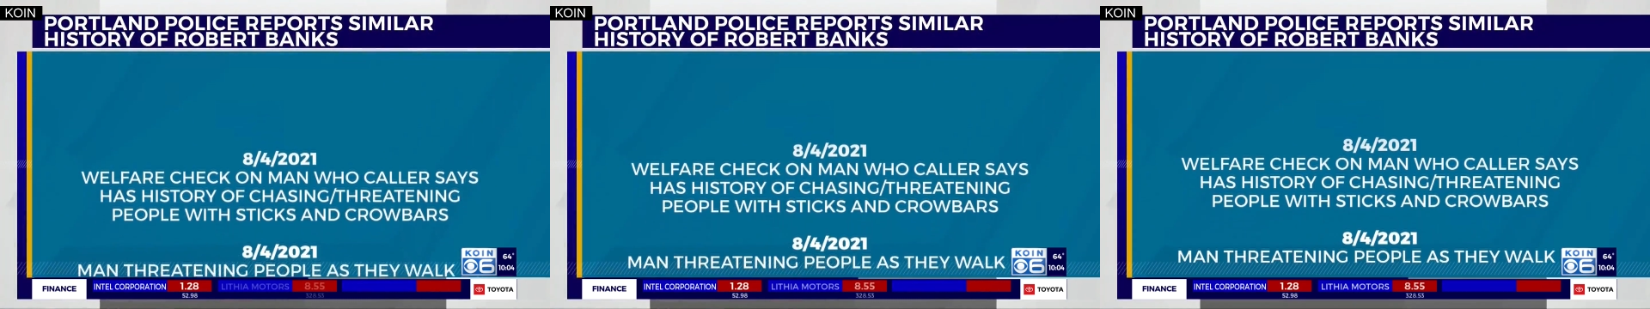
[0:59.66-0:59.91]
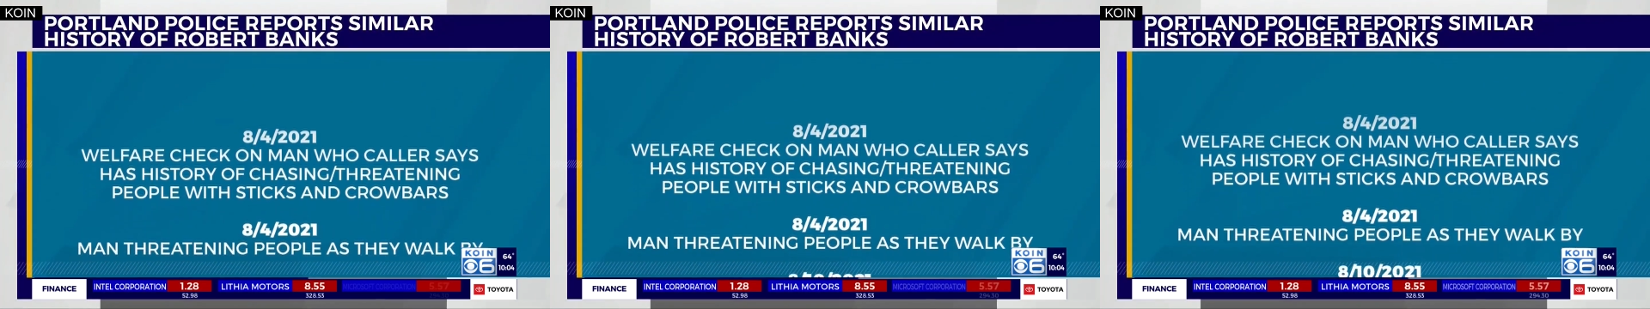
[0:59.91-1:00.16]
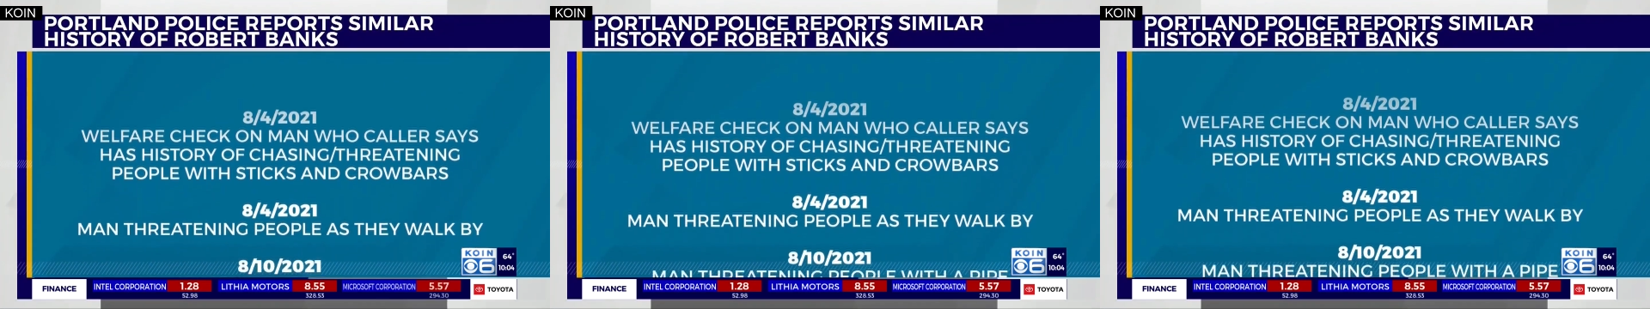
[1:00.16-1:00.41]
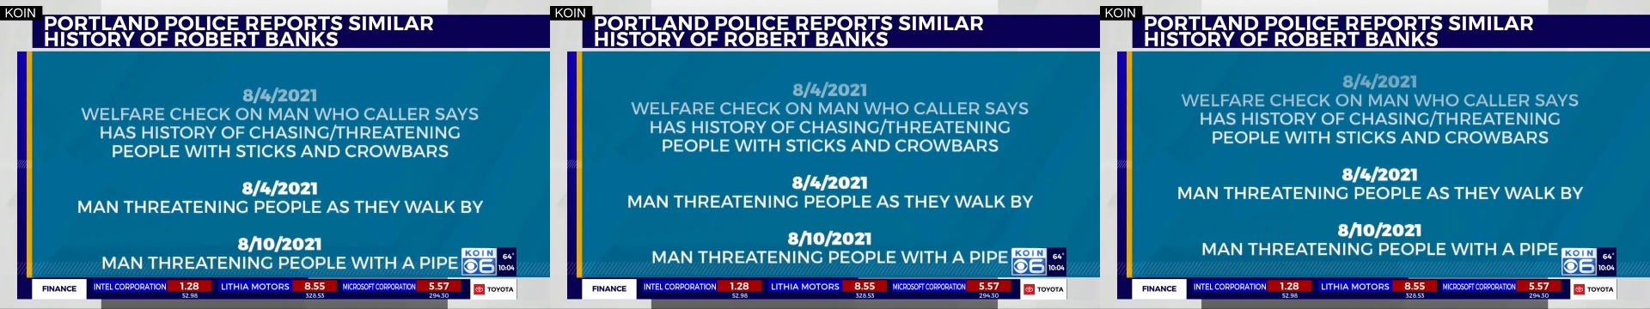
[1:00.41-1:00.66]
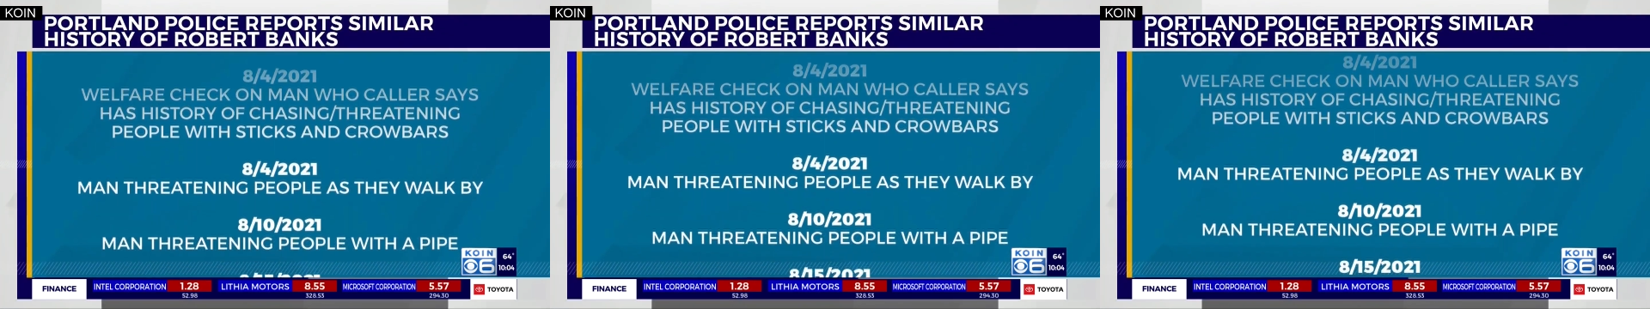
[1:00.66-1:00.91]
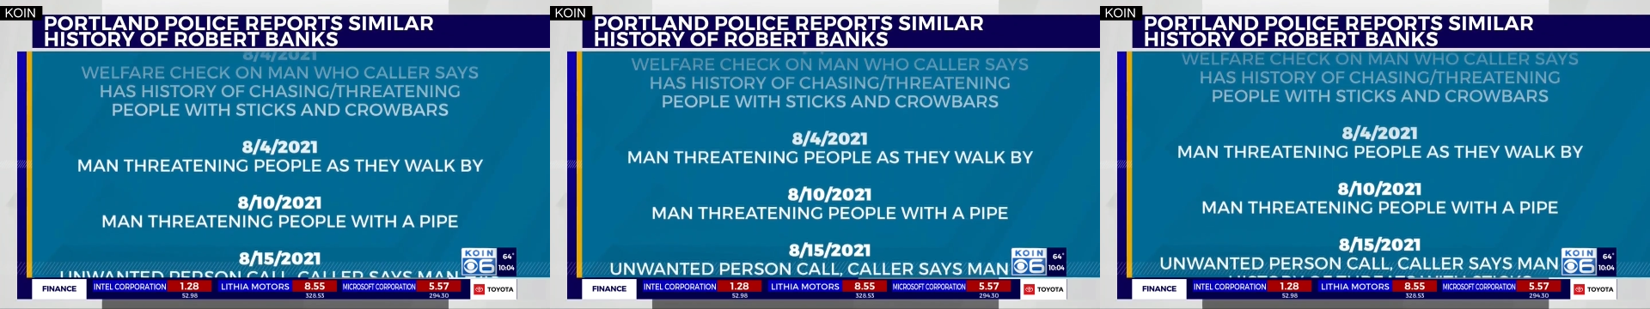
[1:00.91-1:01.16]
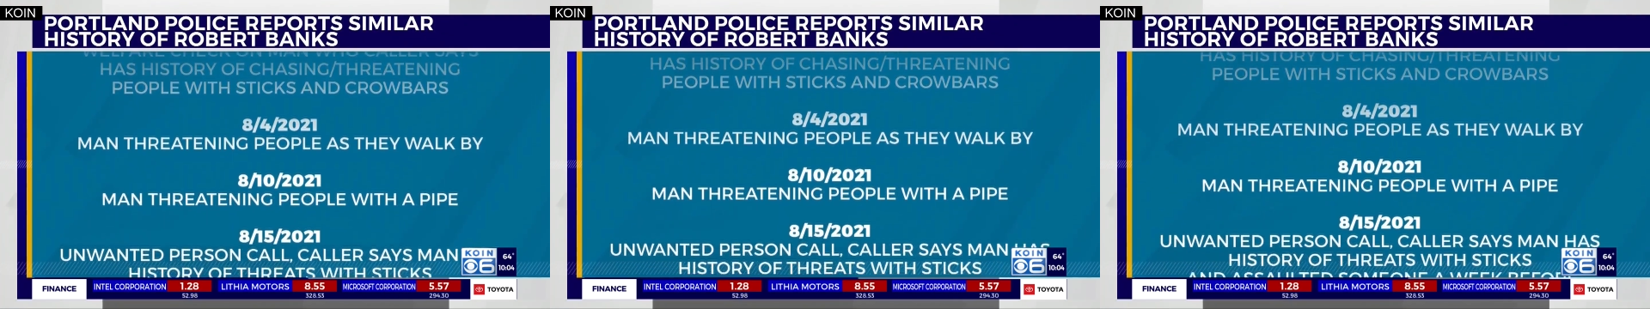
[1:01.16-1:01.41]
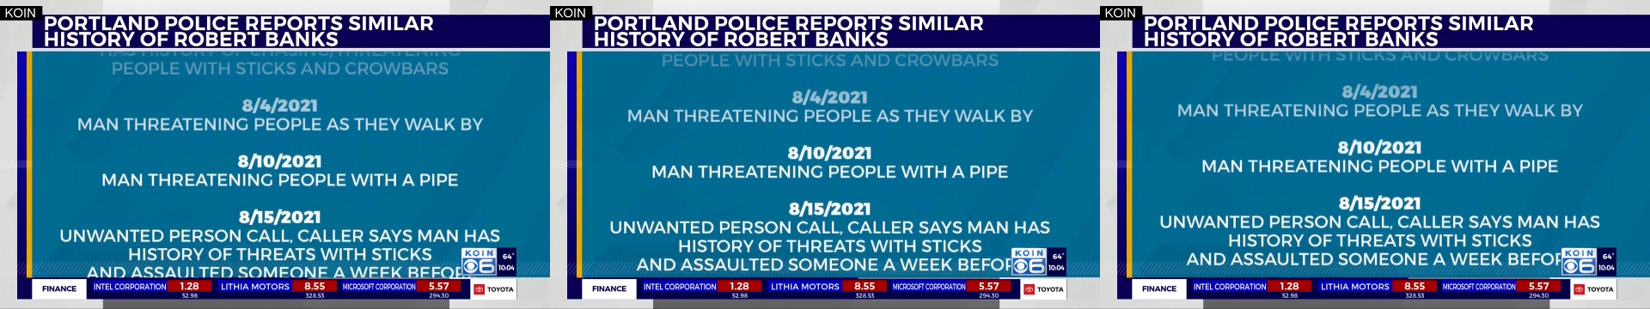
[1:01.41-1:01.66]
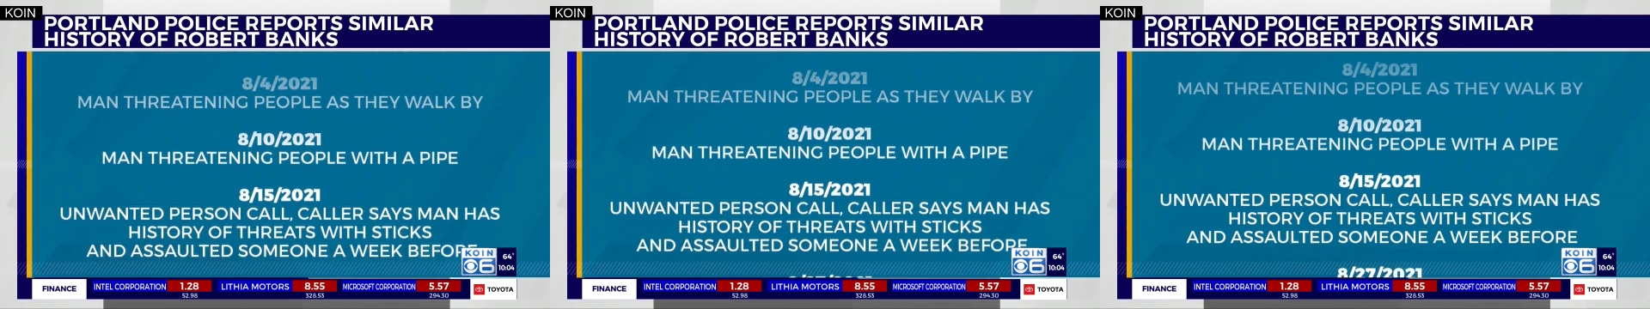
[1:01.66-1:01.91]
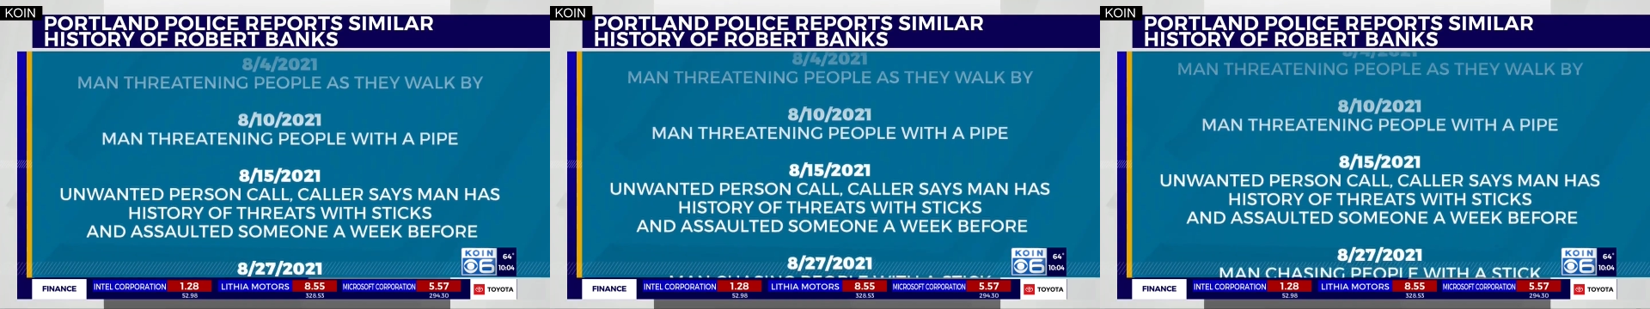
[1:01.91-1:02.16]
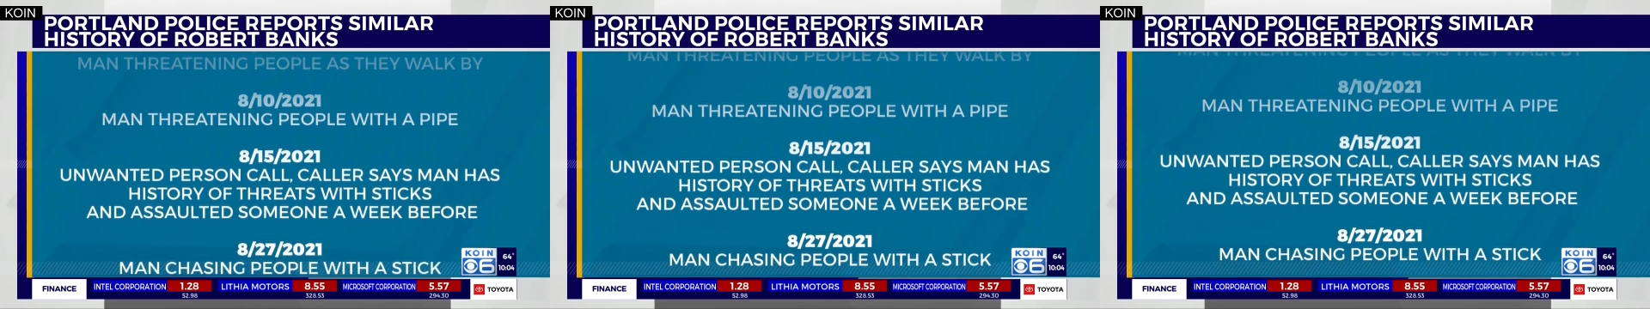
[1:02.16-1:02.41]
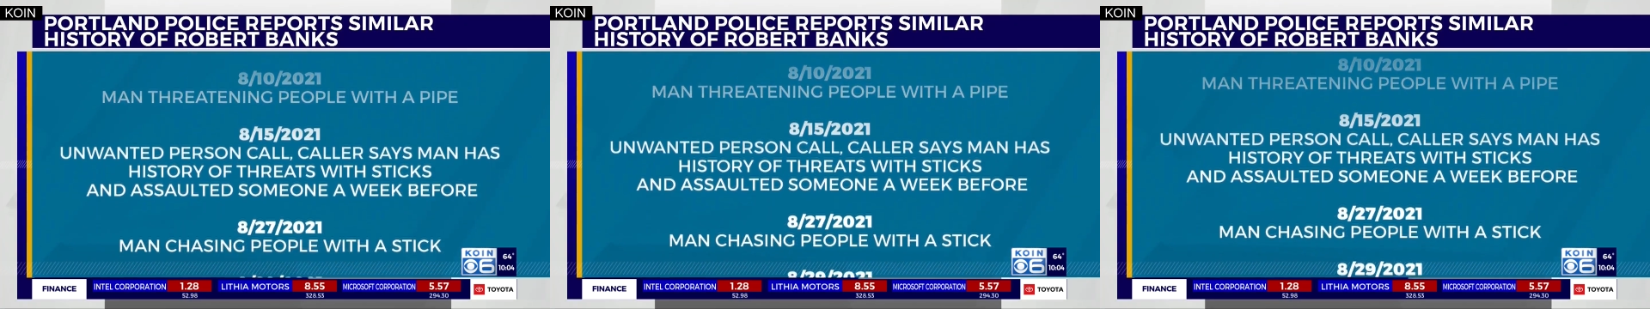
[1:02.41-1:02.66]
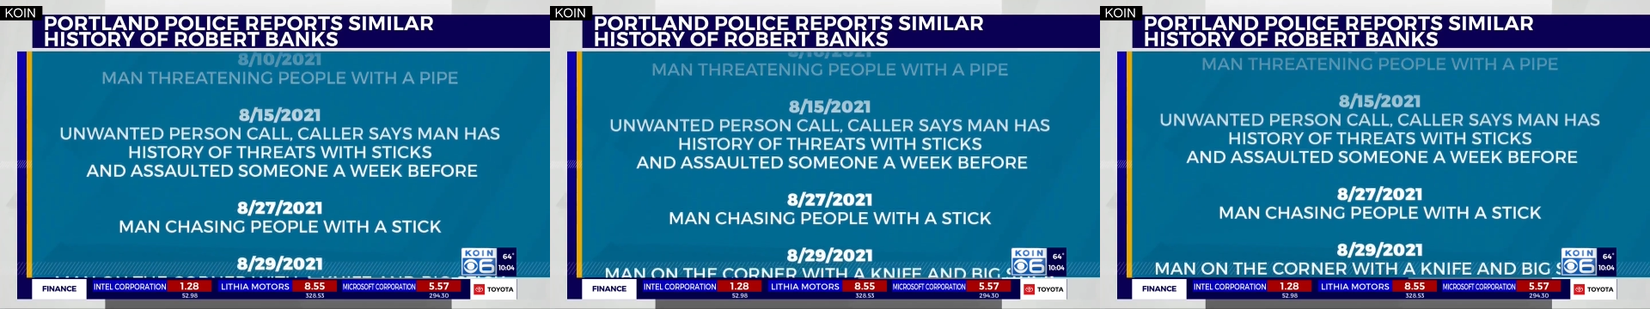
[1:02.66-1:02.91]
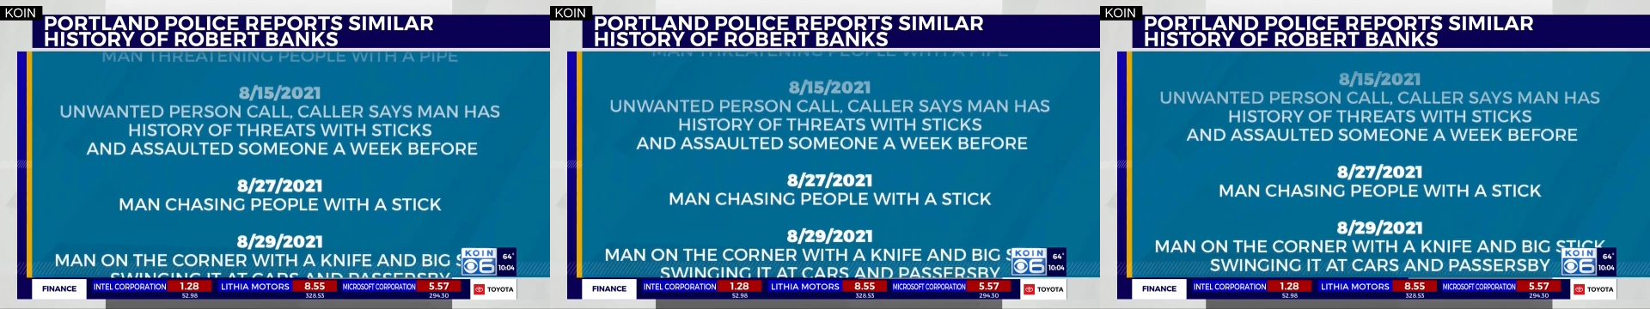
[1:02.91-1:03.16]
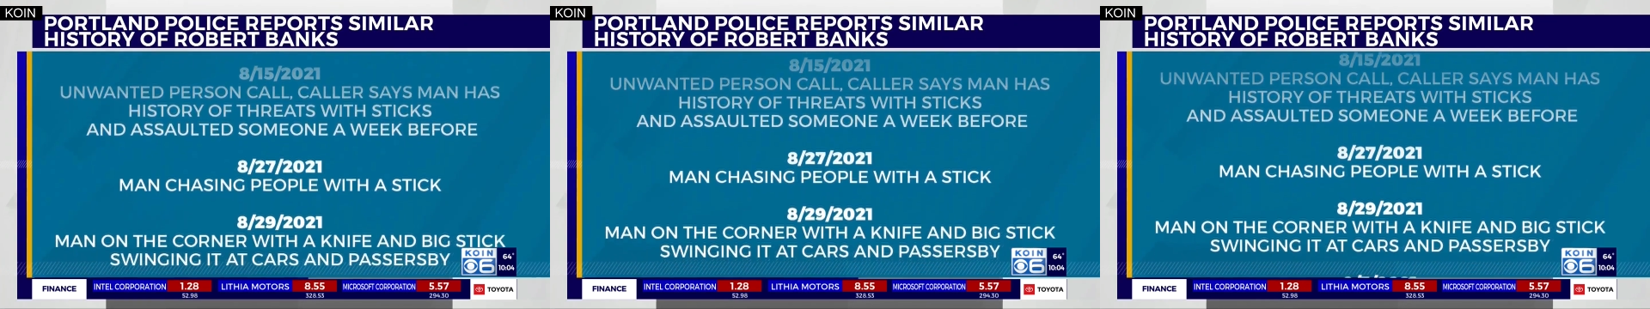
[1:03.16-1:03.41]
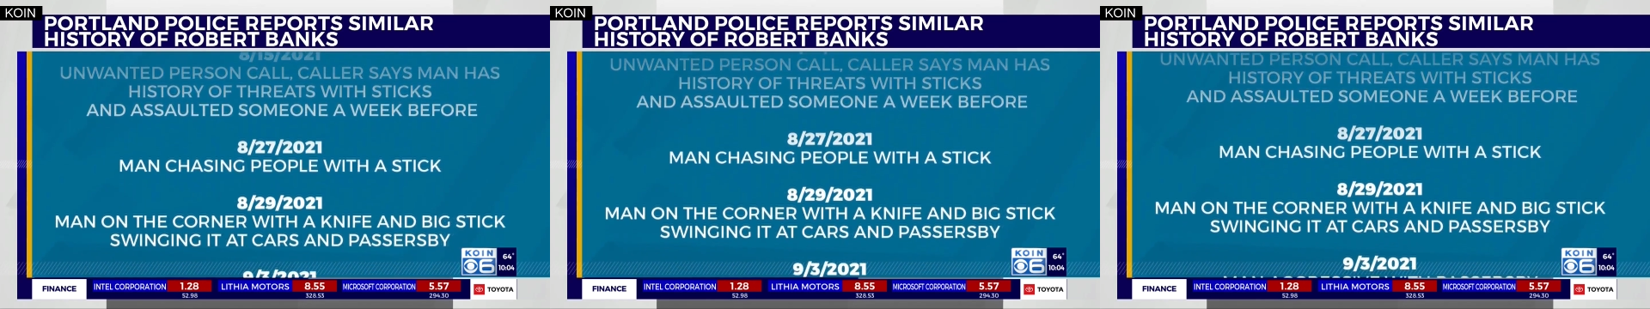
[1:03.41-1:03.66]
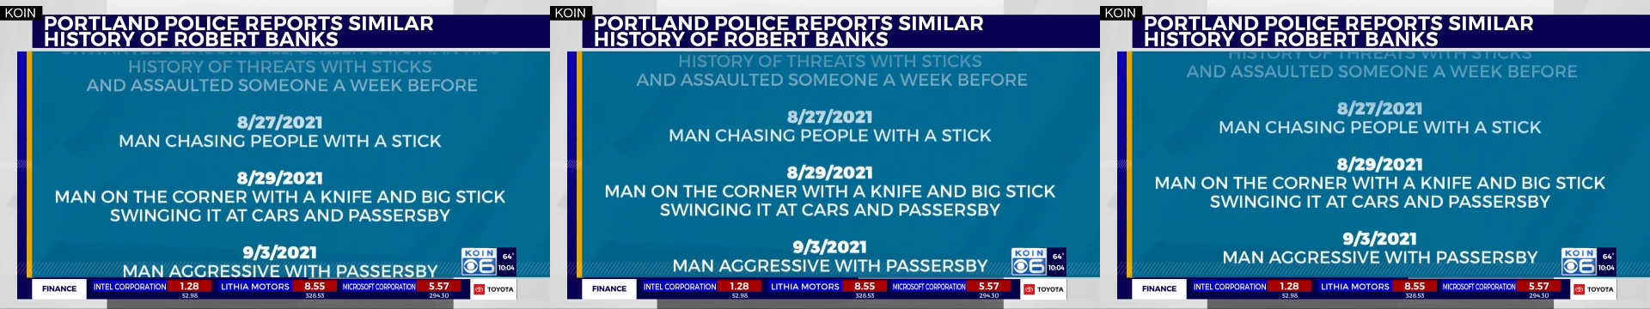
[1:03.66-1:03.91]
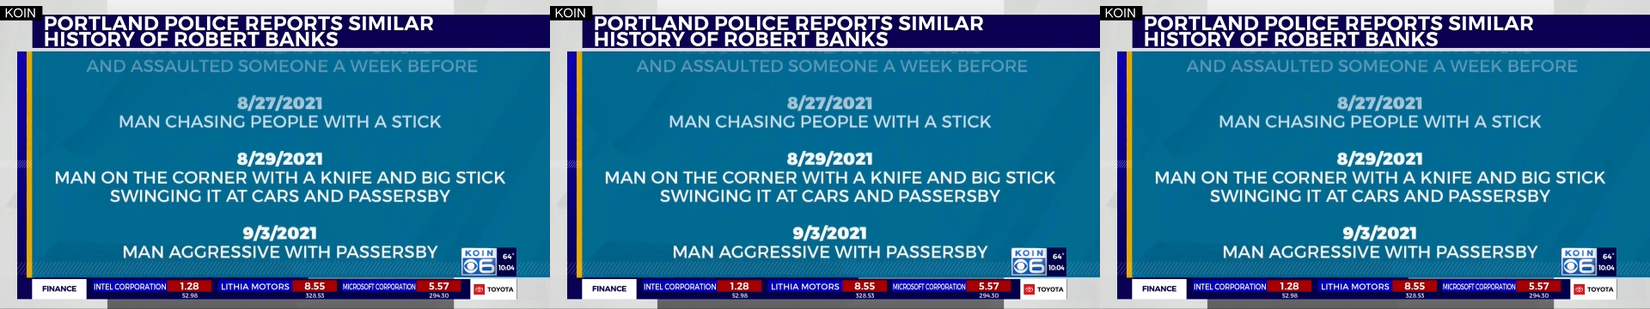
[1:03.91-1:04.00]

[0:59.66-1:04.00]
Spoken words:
(no speaker visible)